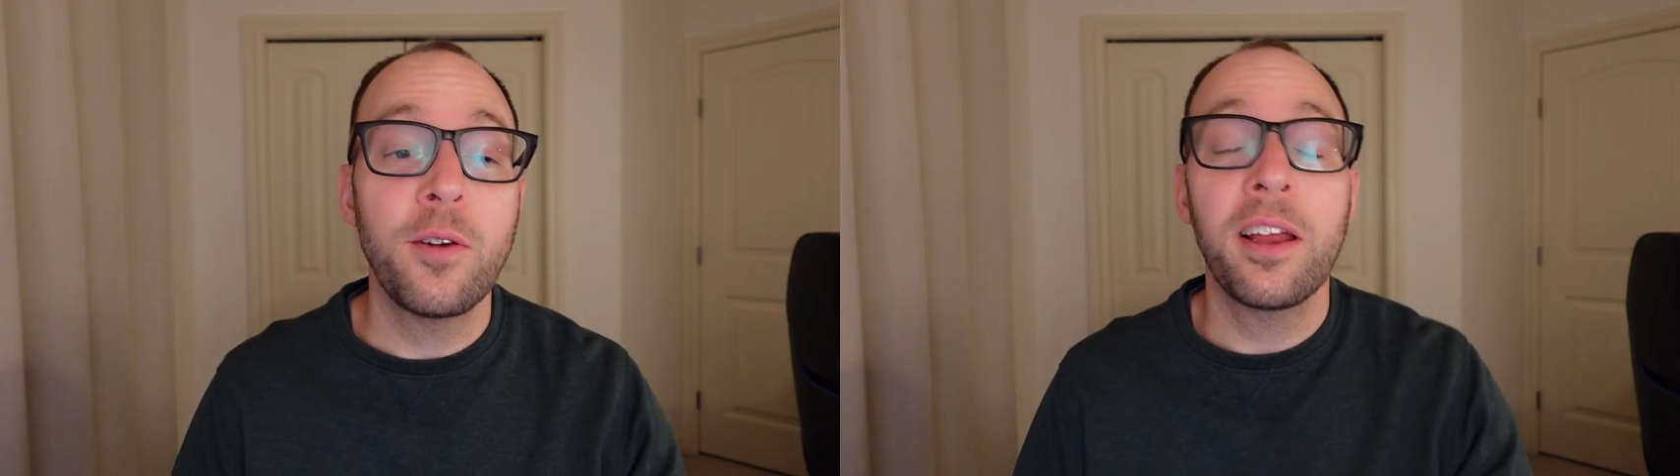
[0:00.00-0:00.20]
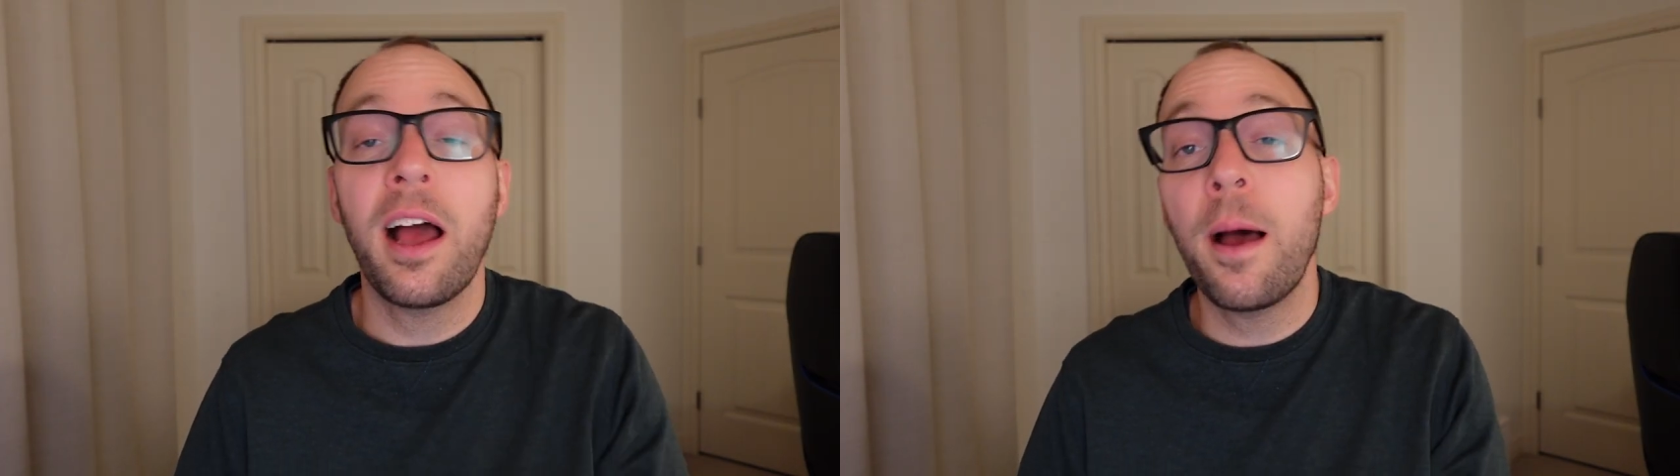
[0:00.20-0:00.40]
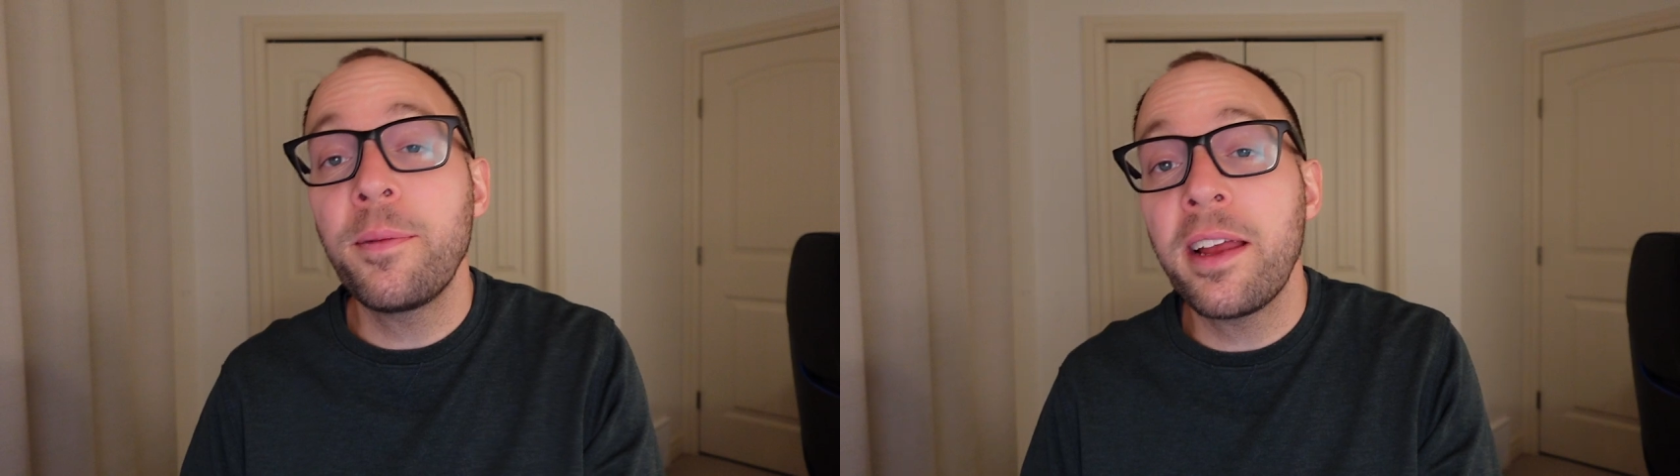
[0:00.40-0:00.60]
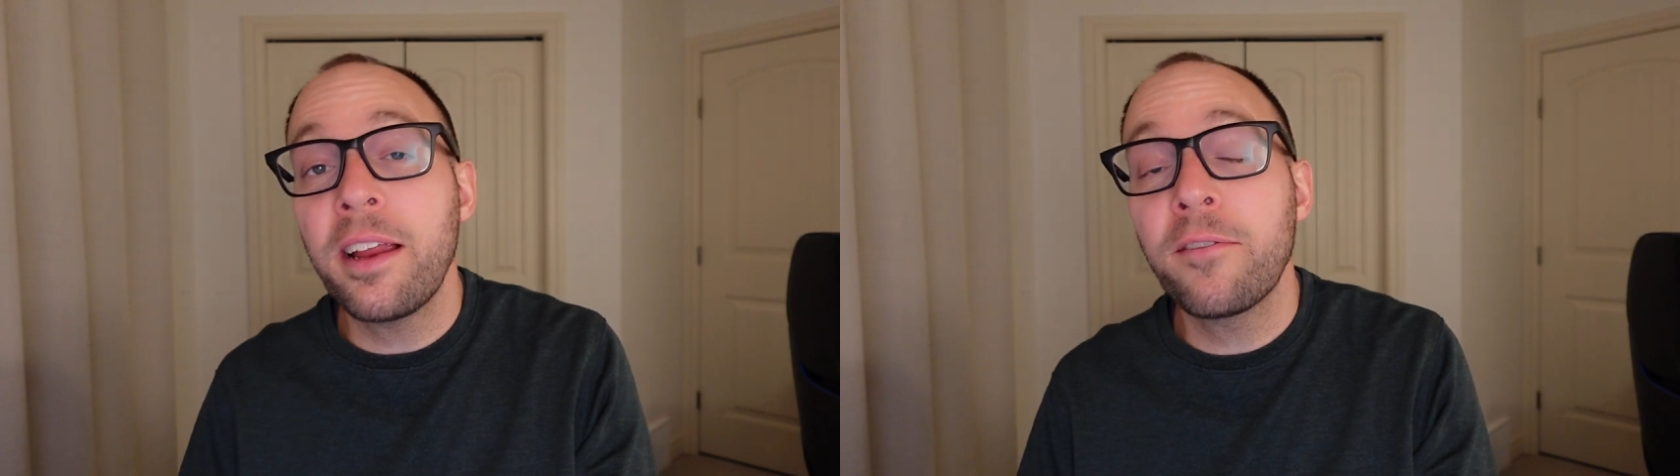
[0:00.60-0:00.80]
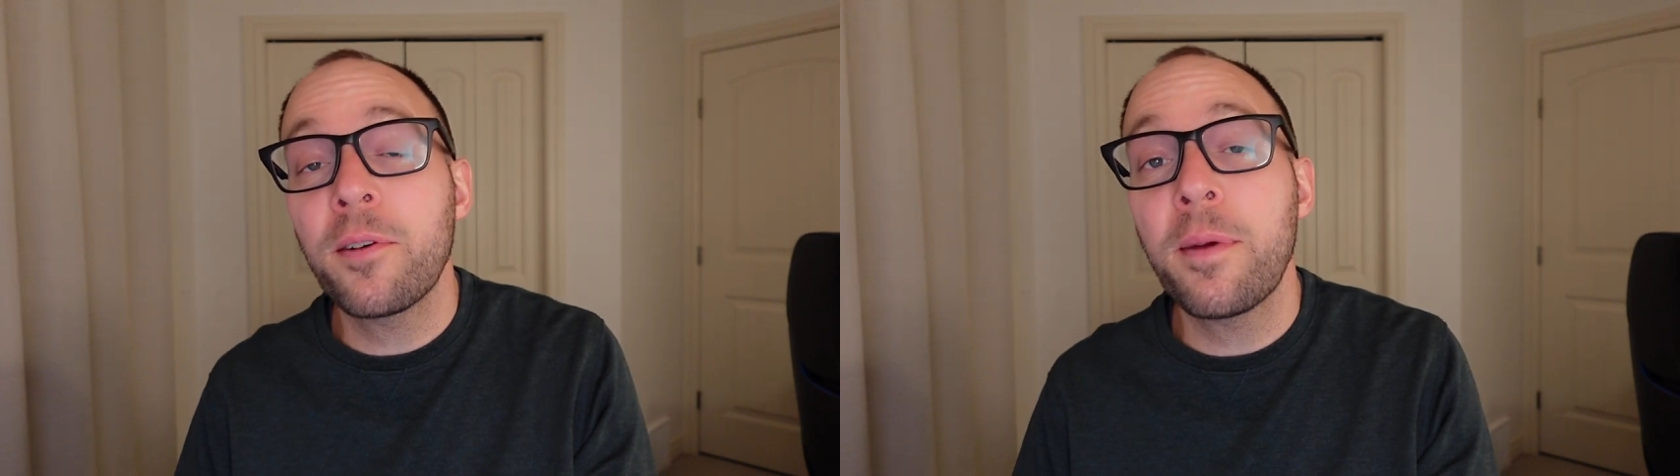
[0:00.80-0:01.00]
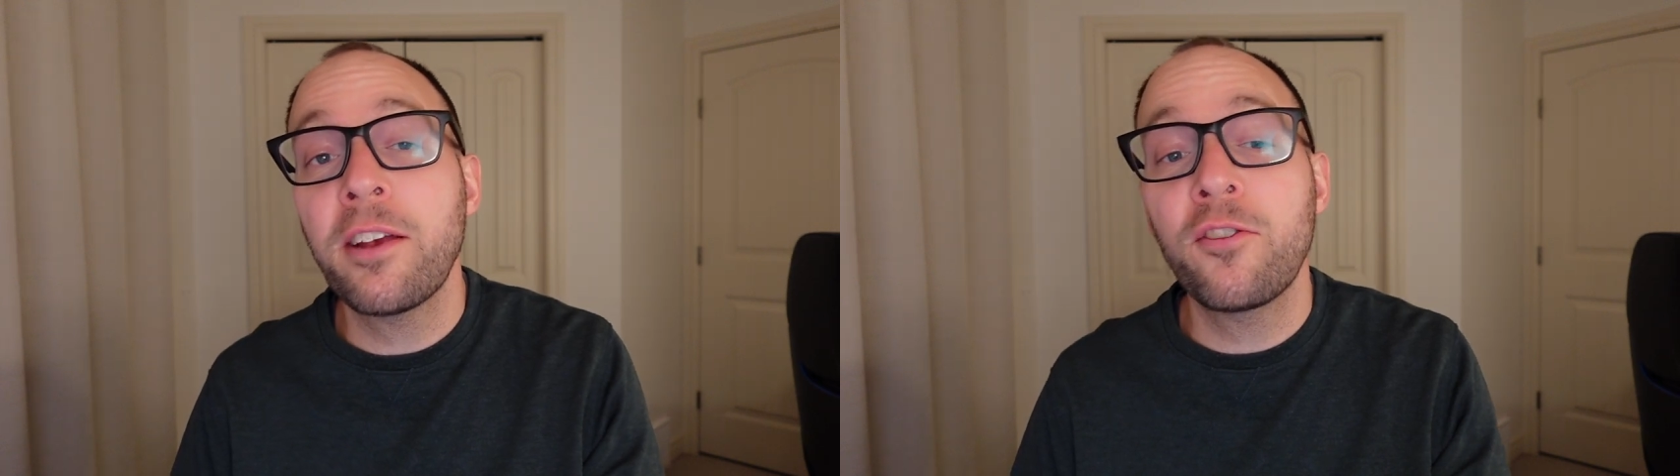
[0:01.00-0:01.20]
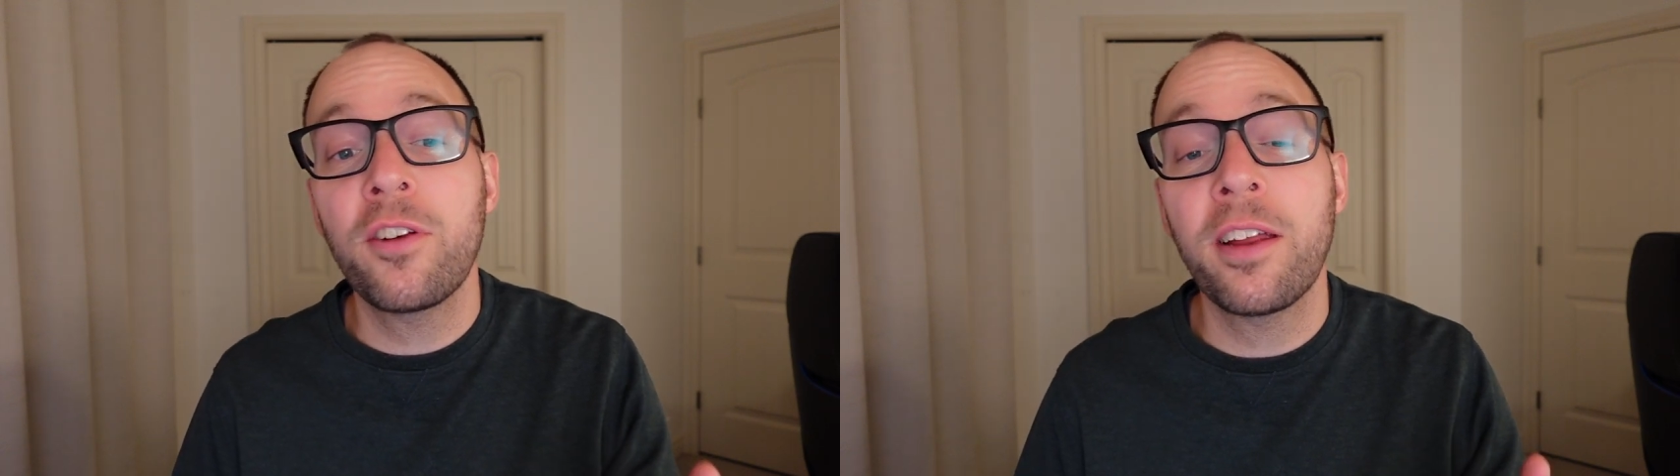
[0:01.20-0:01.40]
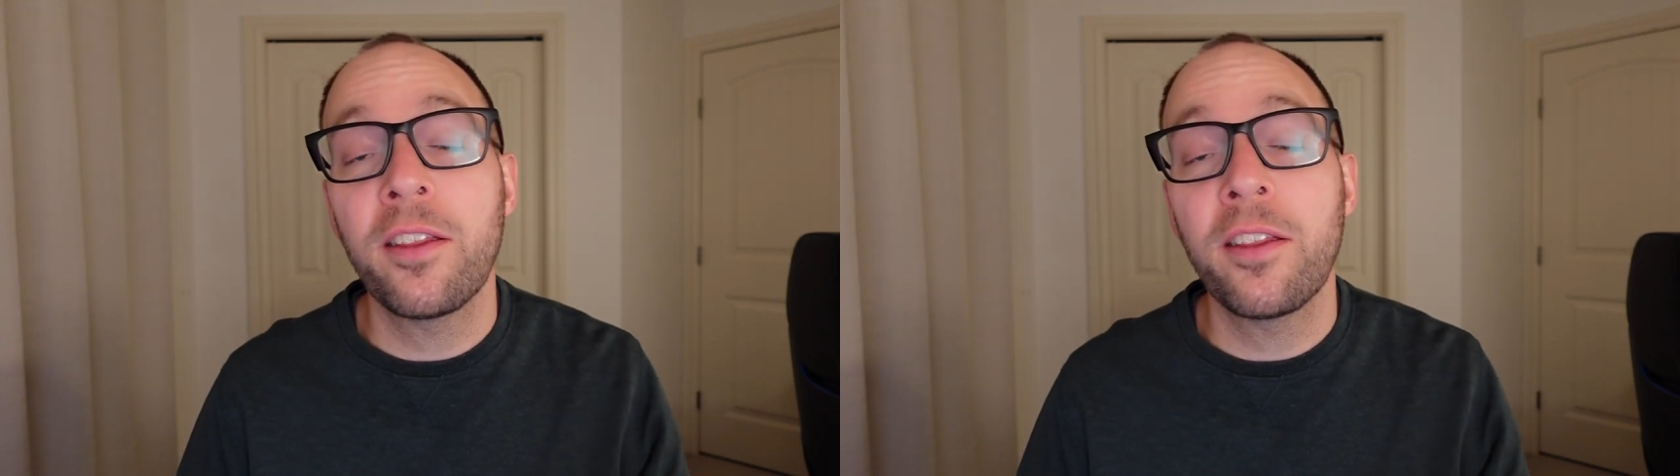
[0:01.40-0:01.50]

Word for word: you can update information